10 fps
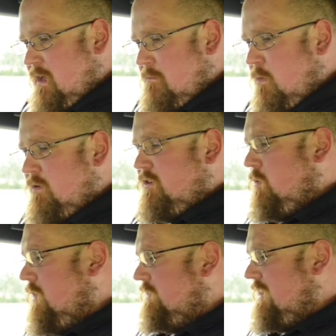But once
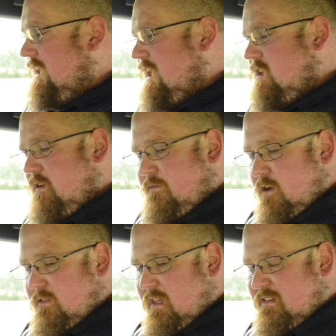you are sat here, you
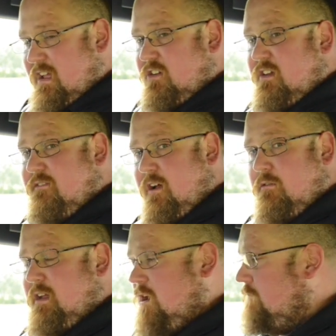find that it's actually
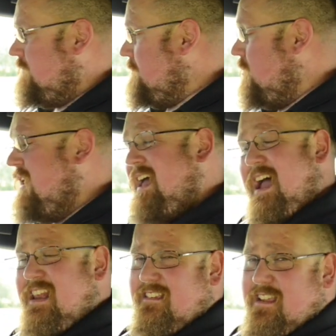very comfortable,
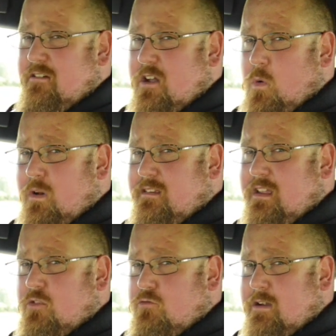and interior
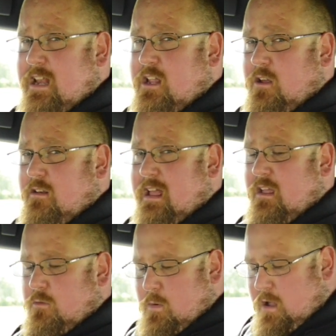quality is really good
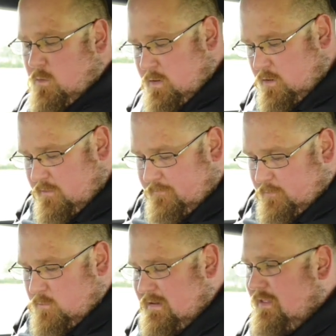as well. We've got the
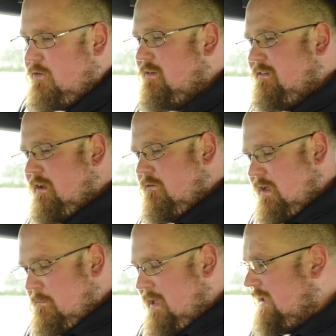full leather
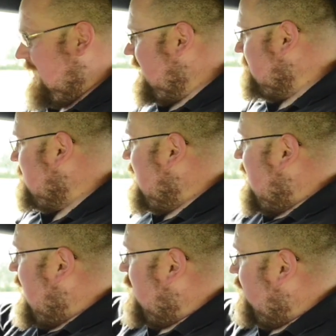interior back here,
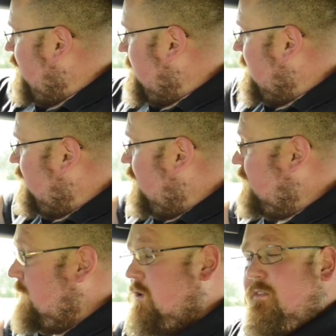and on top of the
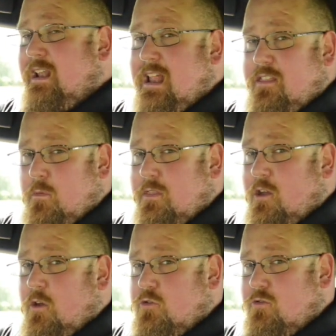doors we've got the leather with
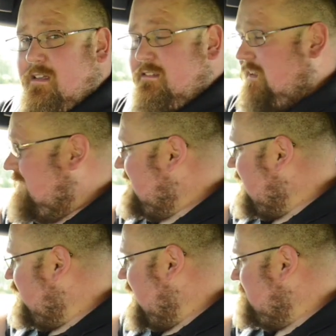the contrasting
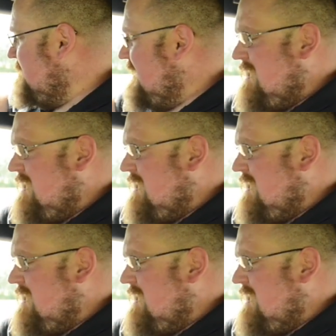stitching.